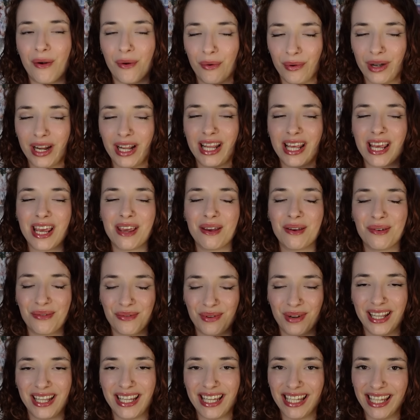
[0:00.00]

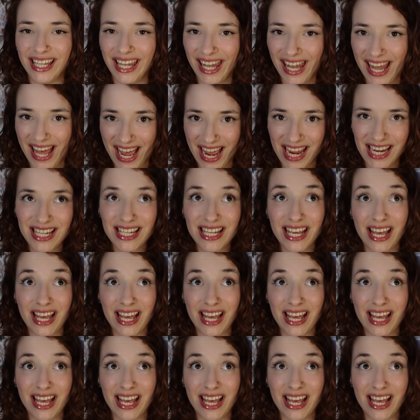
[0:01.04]
really liked.